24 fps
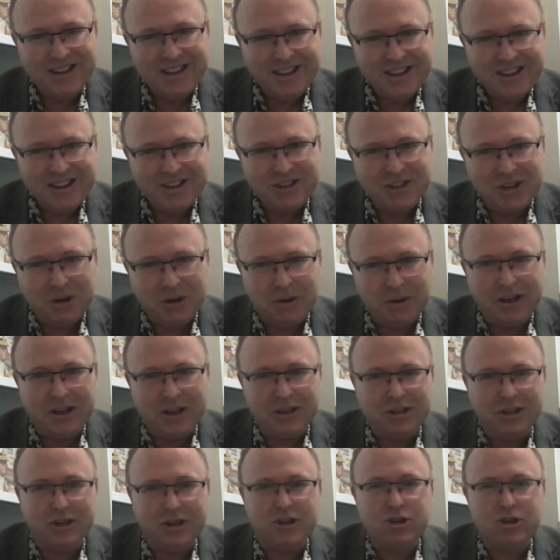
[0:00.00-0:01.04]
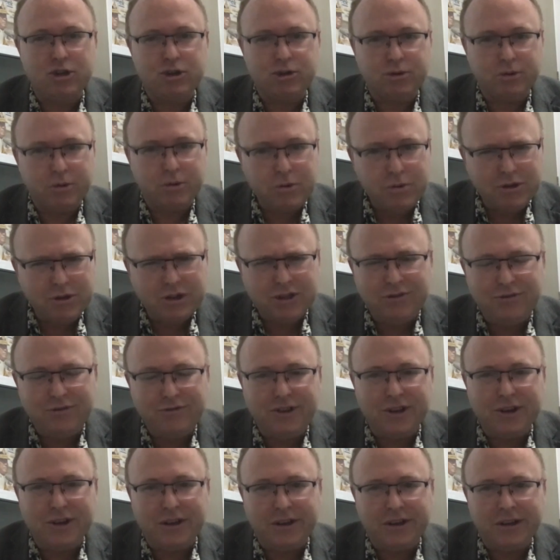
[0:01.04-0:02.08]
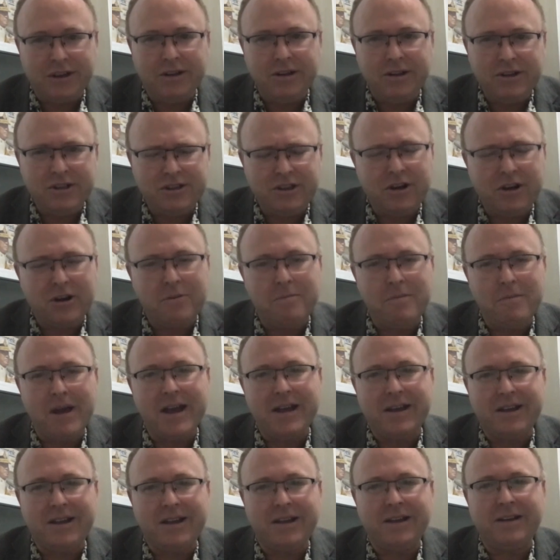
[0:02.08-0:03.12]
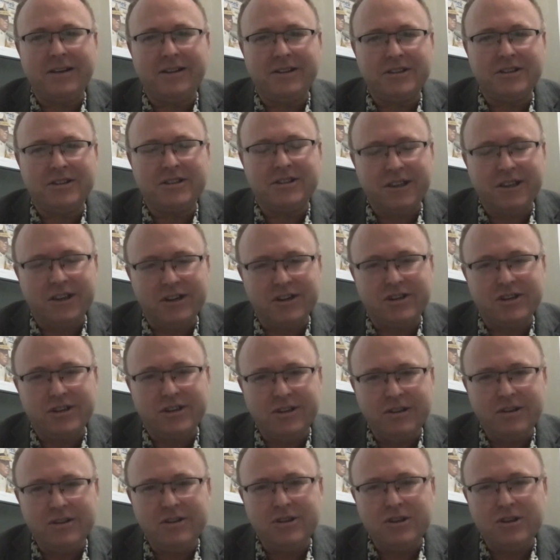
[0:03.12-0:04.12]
So is it true civilians that are making decisions